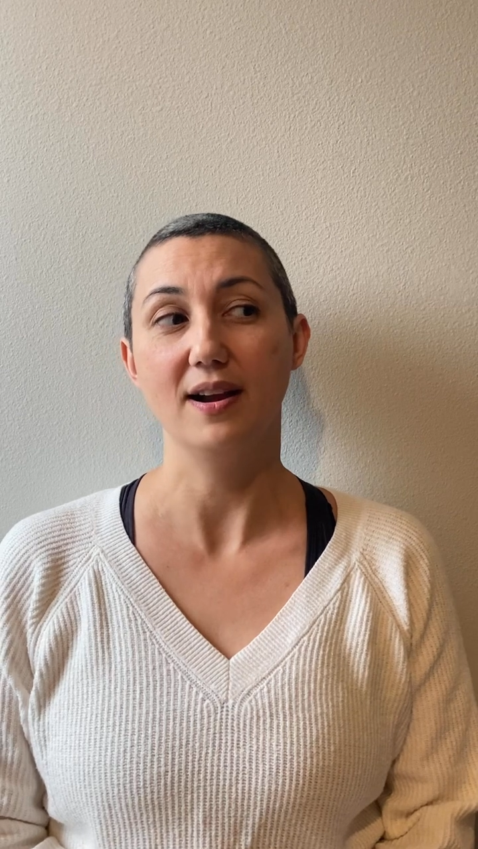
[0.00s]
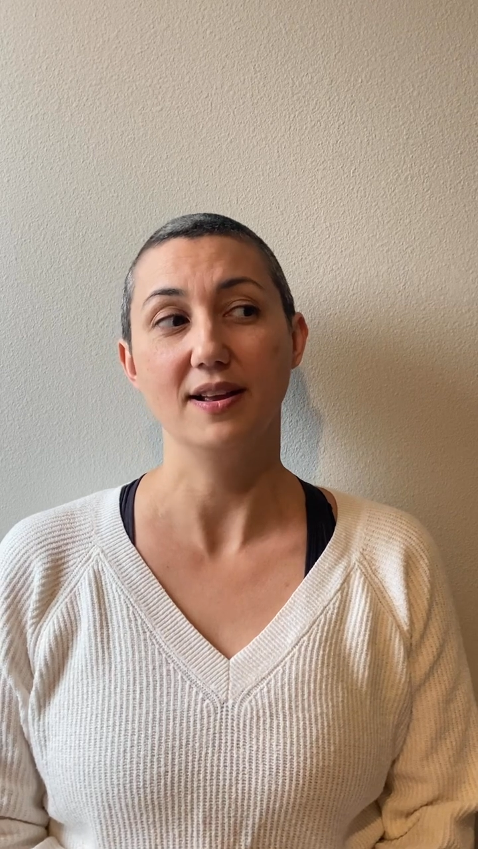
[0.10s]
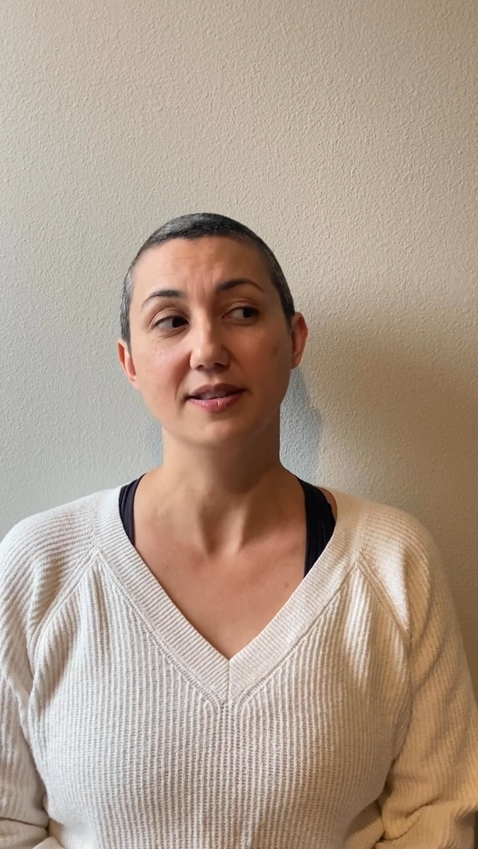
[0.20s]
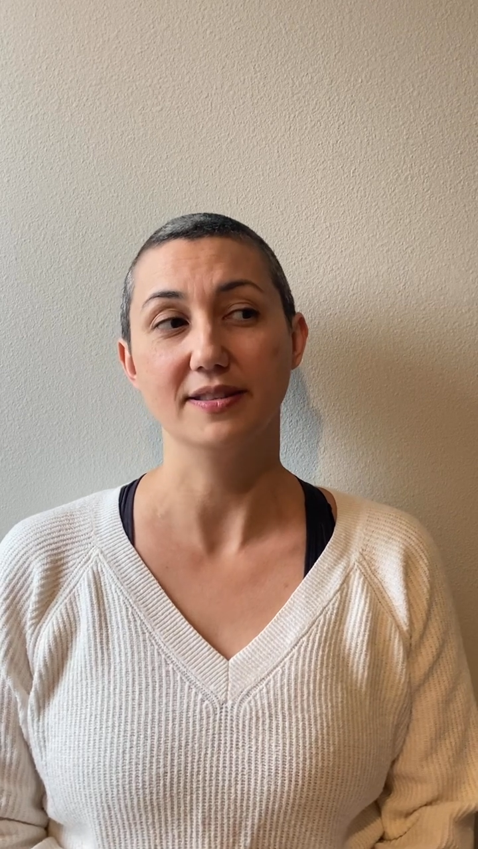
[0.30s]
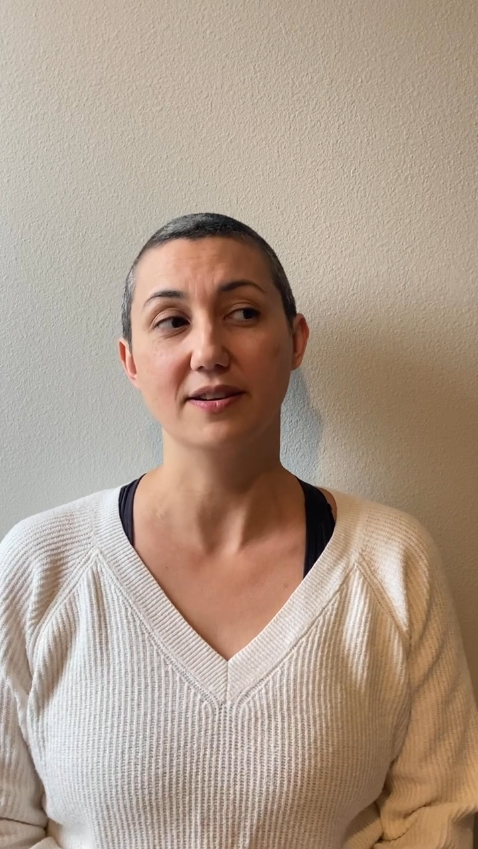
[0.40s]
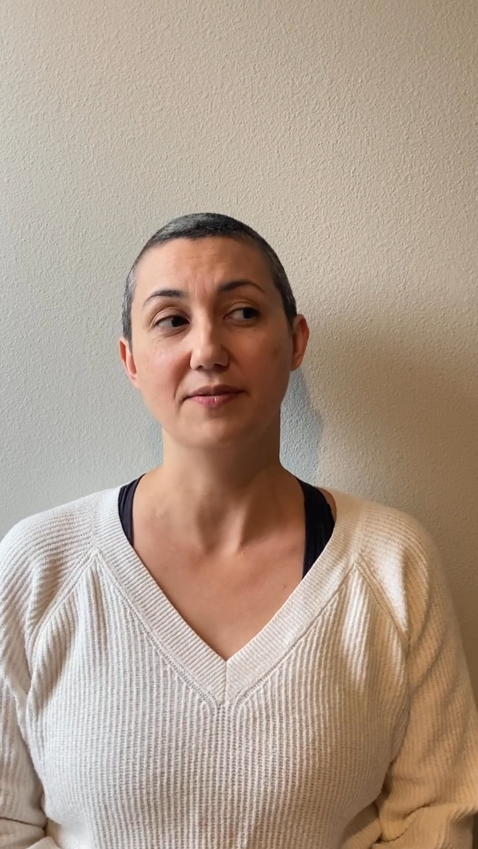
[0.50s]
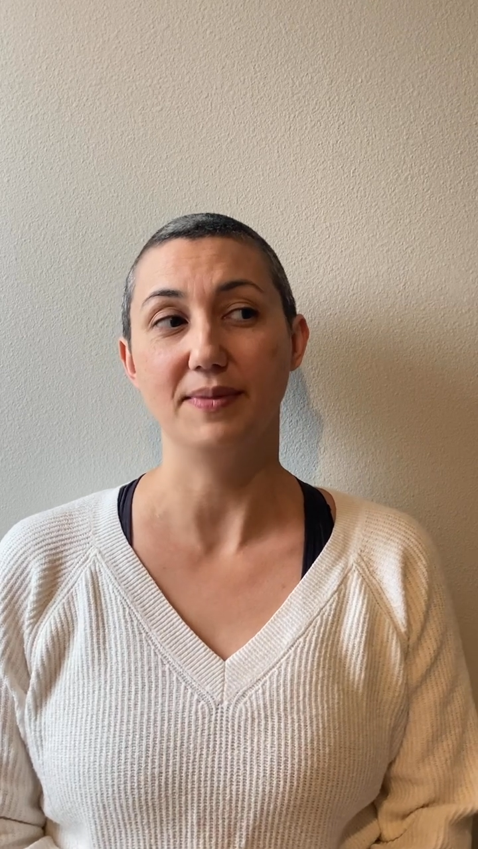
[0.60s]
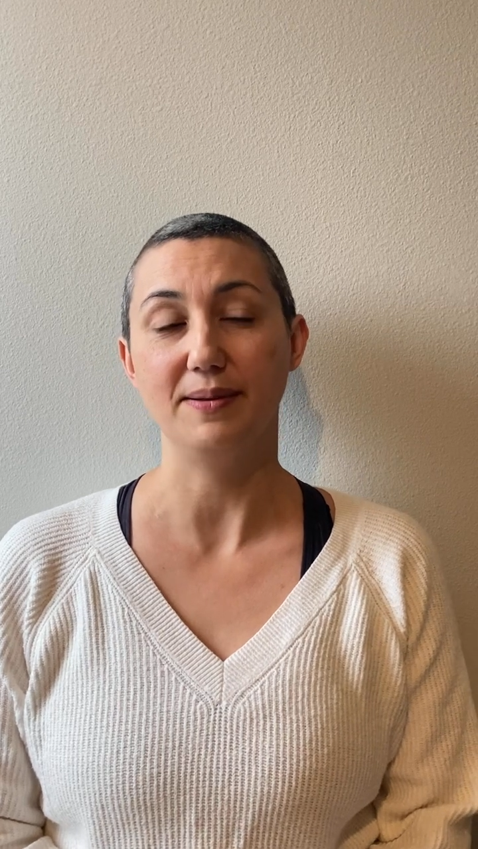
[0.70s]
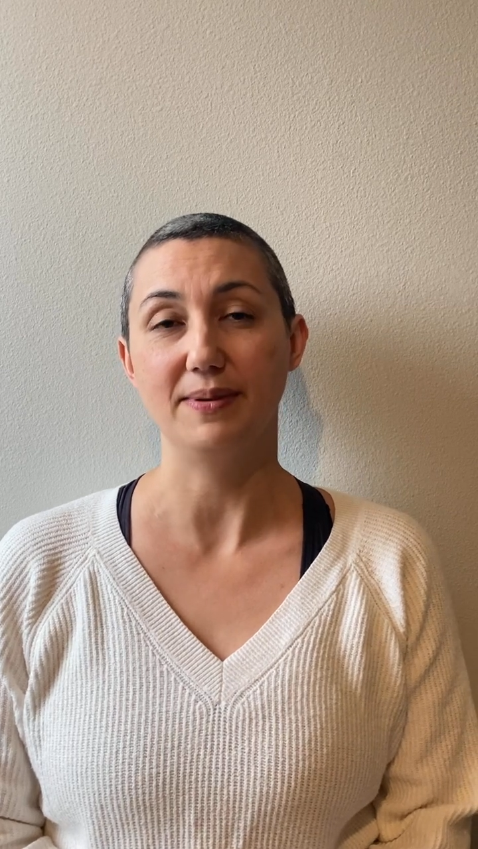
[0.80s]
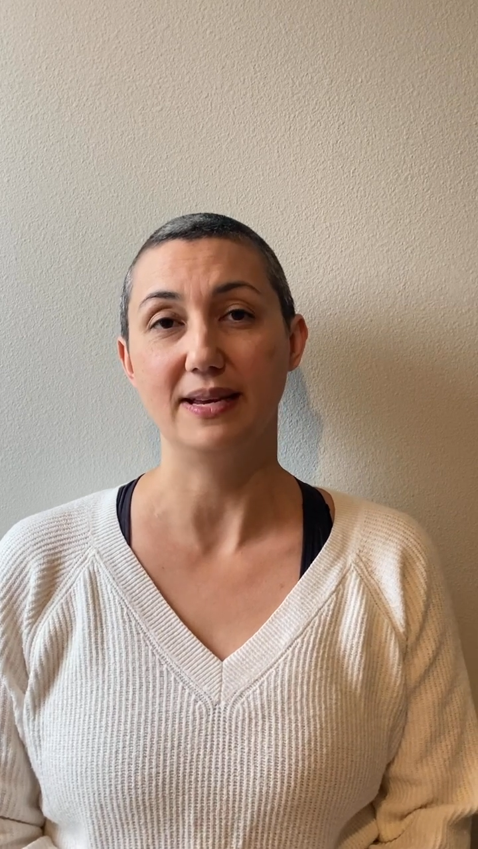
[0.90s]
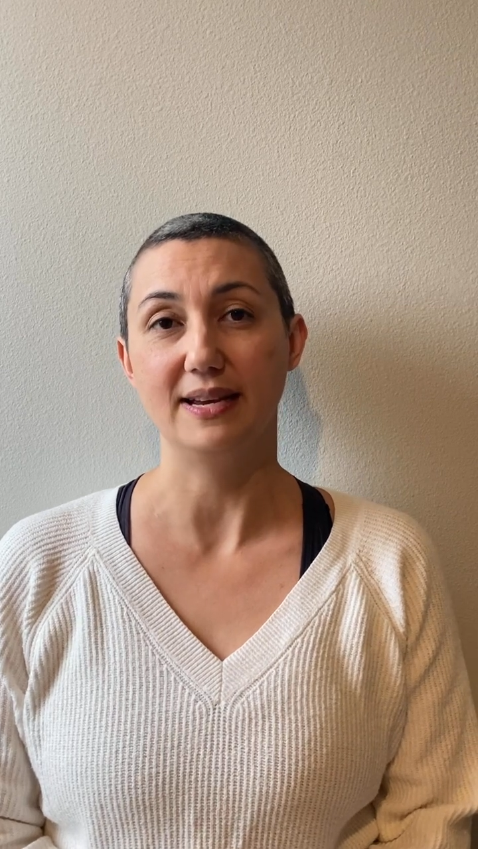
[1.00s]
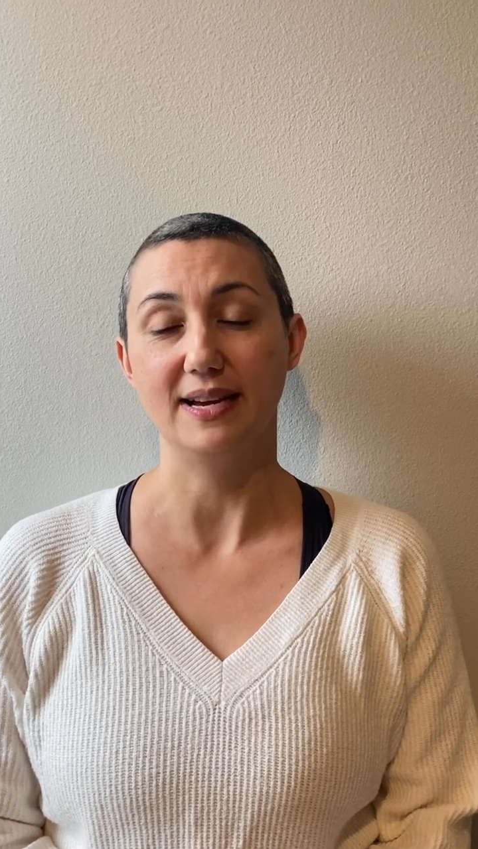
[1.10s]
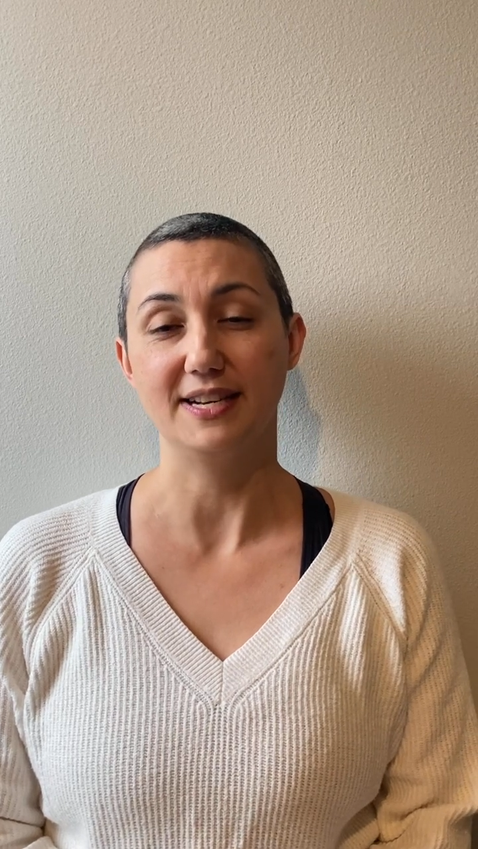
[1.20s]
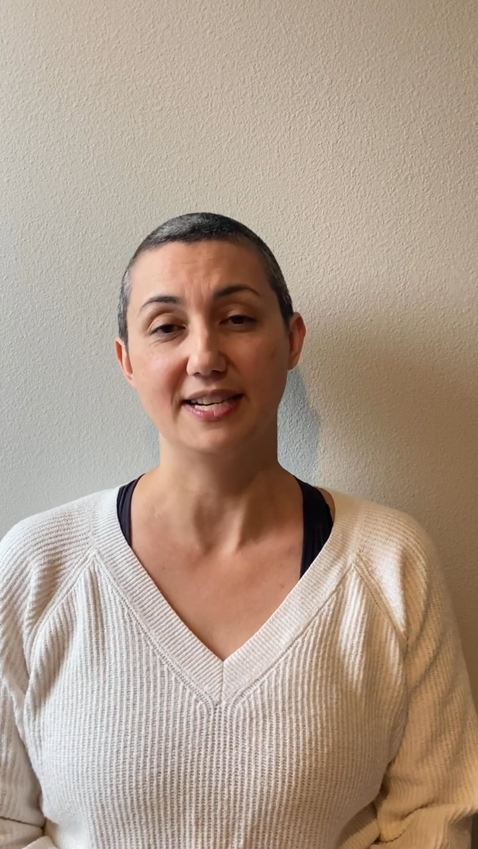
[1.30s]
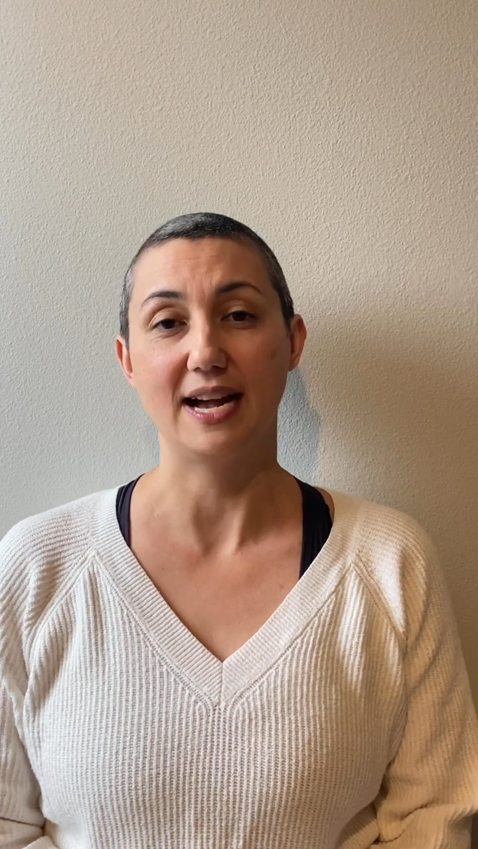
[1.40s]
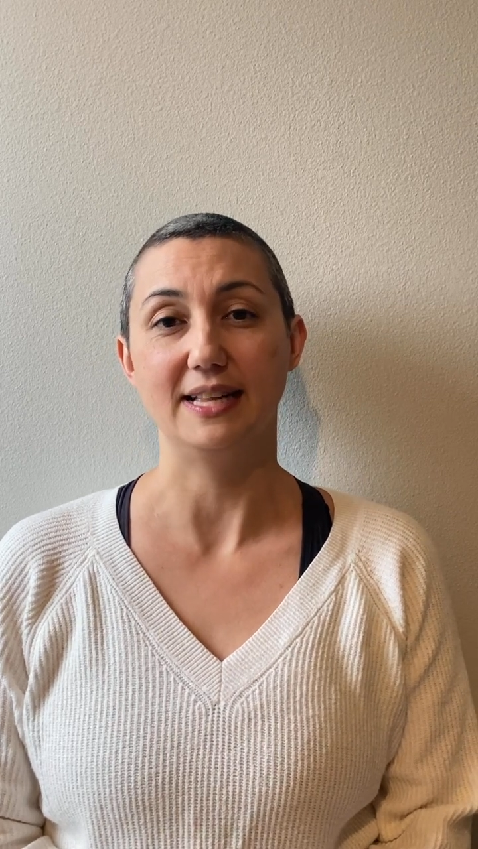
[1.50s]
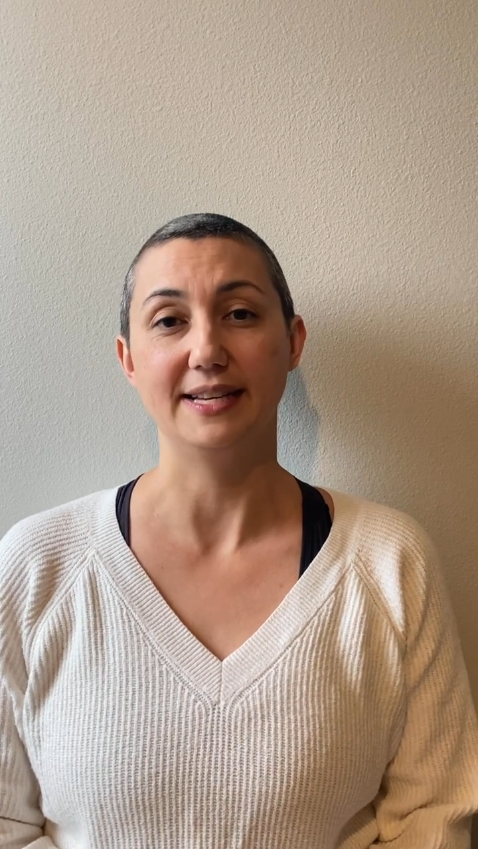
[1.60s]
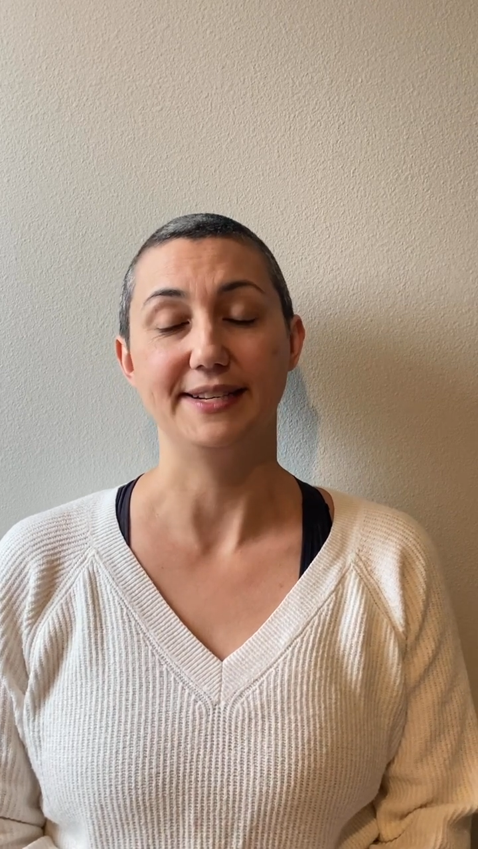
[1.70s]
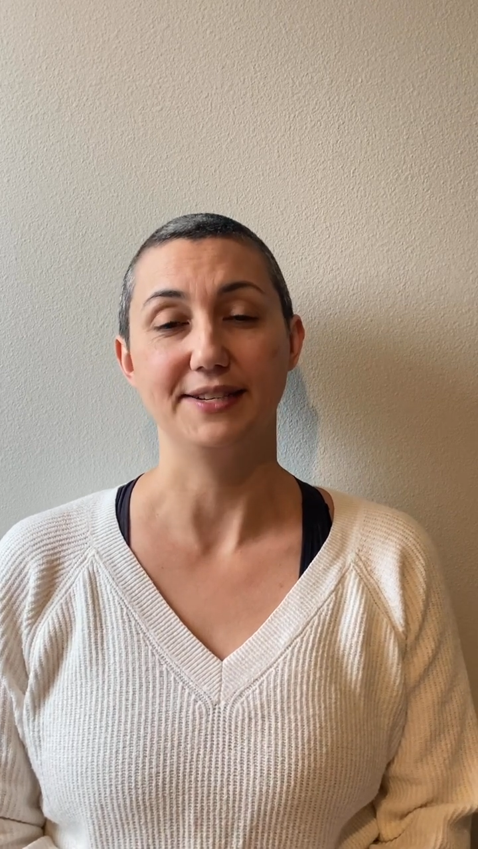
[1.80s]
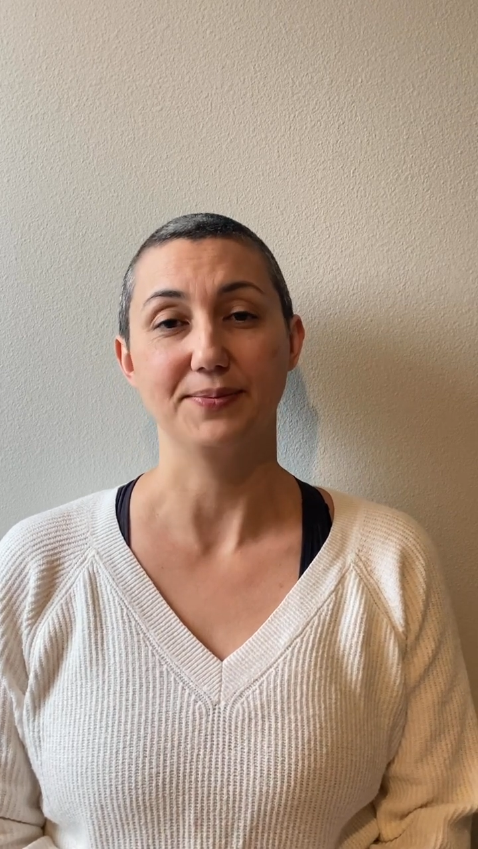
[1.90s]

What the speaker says: is there maybe a challenge,